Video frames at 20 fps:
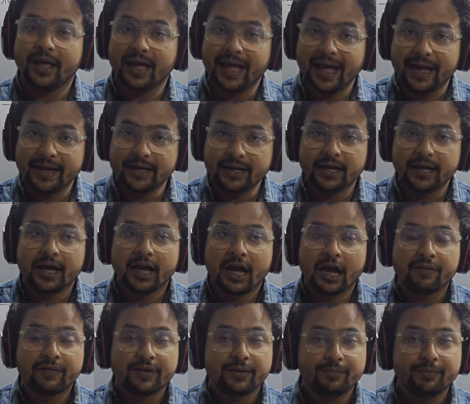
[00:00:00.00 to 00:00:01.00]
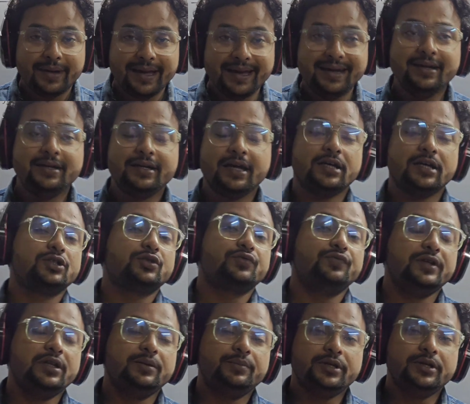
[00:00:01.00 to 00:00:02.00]
and our main
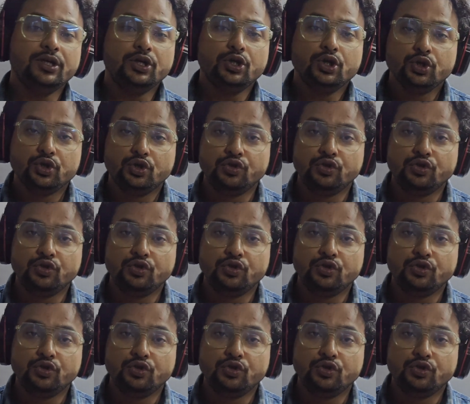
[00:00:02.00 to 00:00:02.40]
task will be